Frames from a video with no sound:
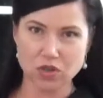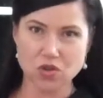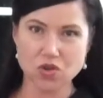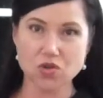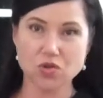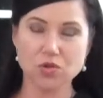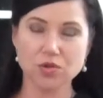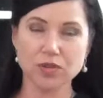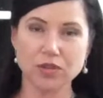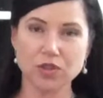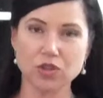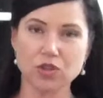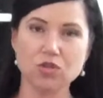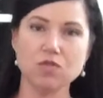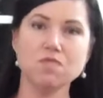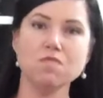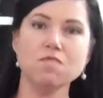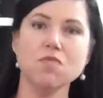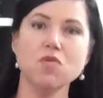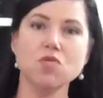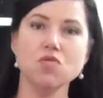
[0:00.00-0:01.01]
we use to
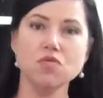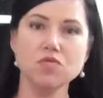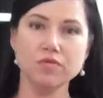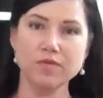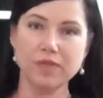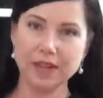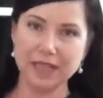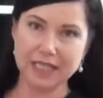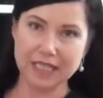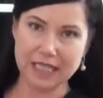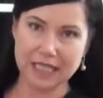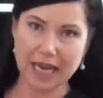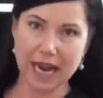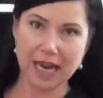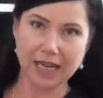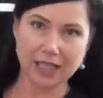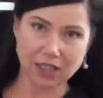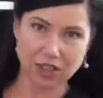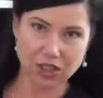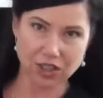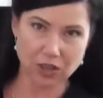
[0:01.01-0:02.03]
move
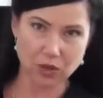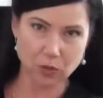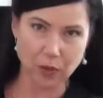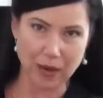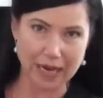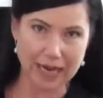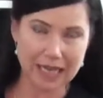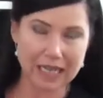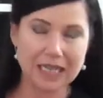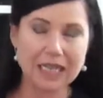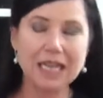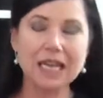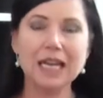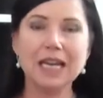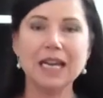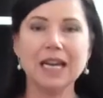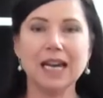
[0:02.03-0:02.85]
DHT away